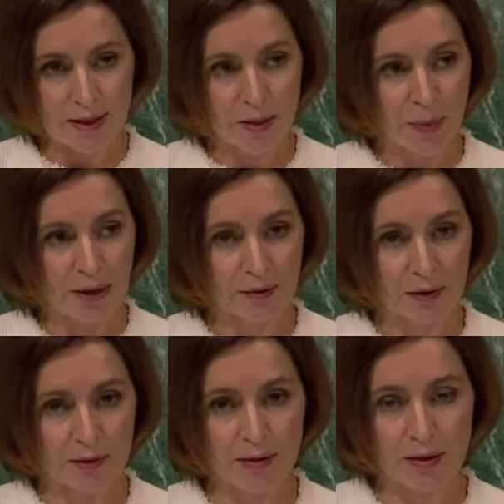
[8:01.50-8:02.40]

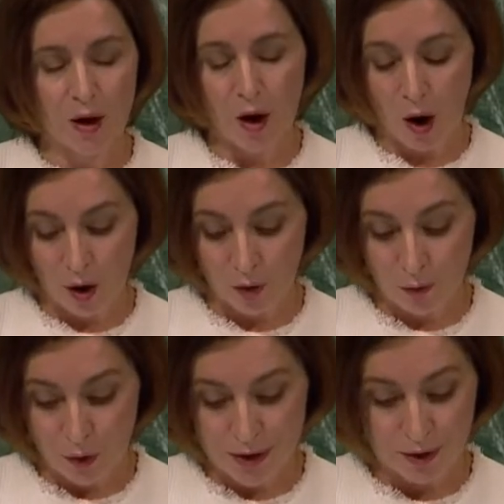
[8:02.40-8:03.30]
dependence on
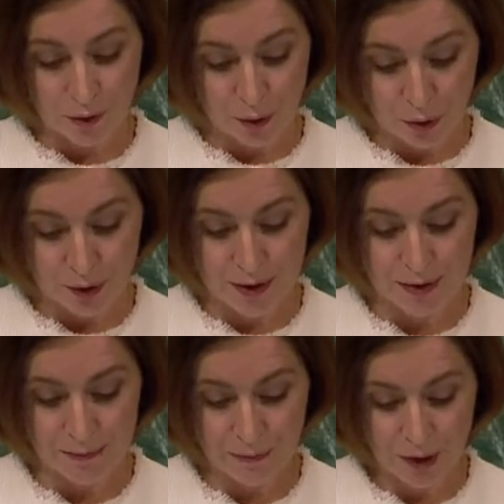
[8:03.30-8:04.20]
fossil fuels.
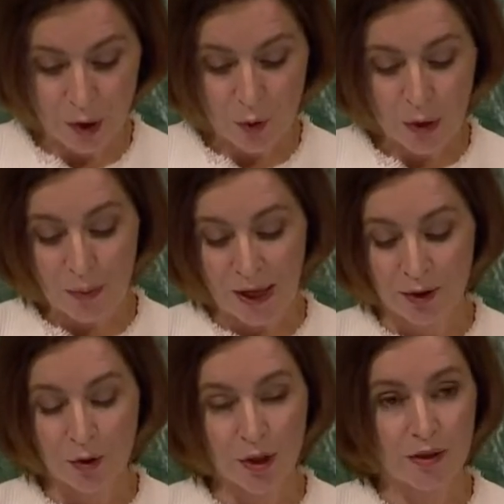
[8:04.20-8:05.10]
We
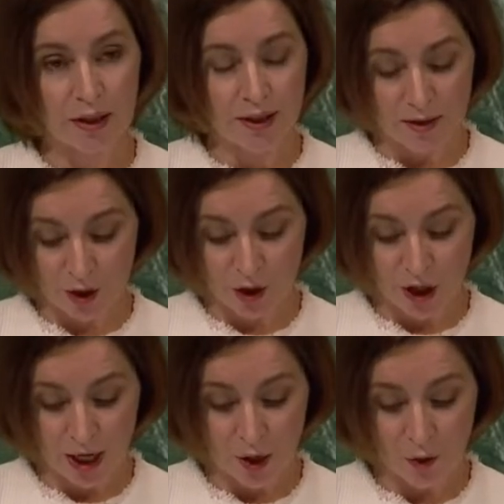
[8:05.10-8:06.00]
plan to increase the
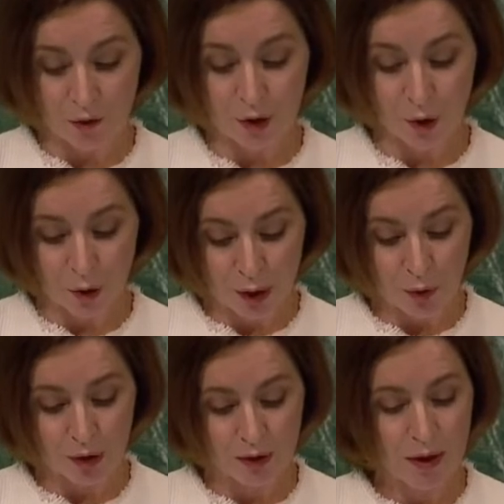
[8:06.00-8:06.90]
share of
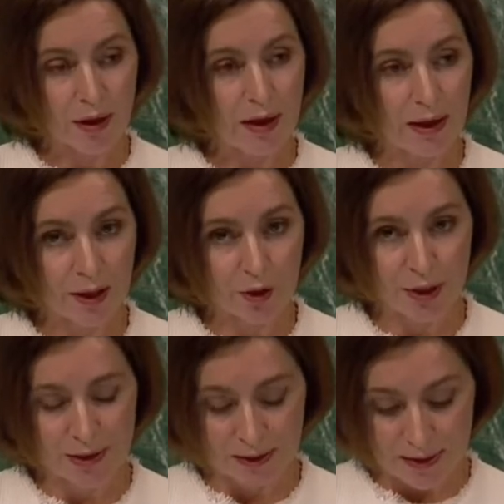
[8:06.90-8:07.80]
renewable
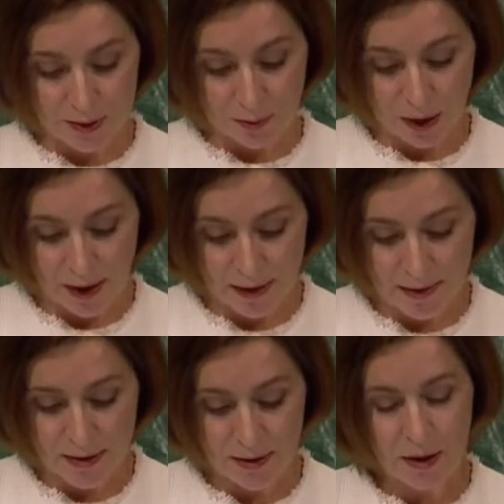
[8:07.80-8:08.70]
electricity
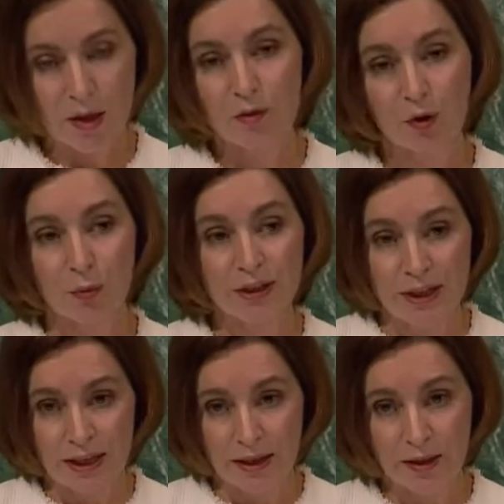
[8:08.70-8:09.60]
supplies from
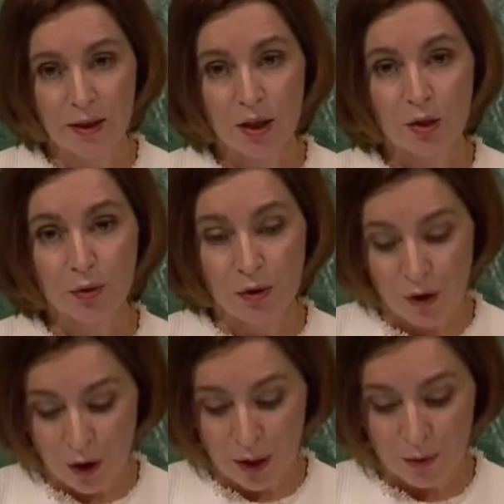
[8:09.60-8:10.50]
3 to
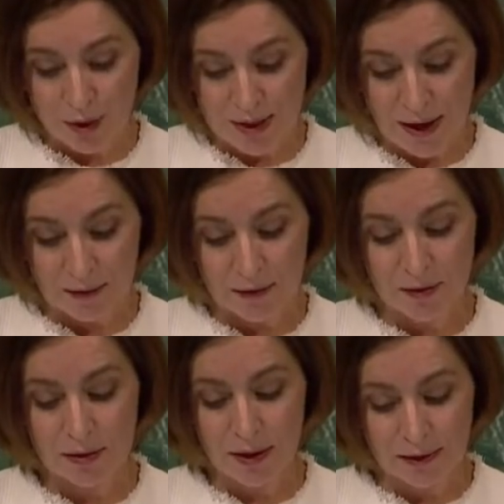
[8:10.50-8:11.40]
30%
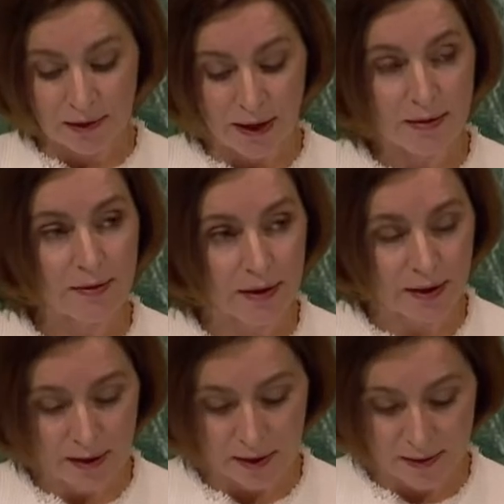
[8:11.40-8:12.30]
in the next three
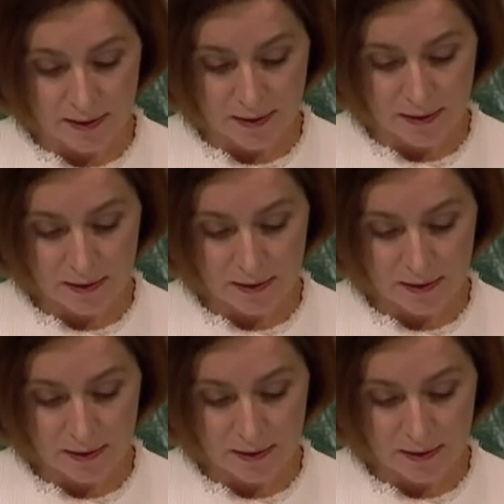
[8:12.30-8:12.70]
years.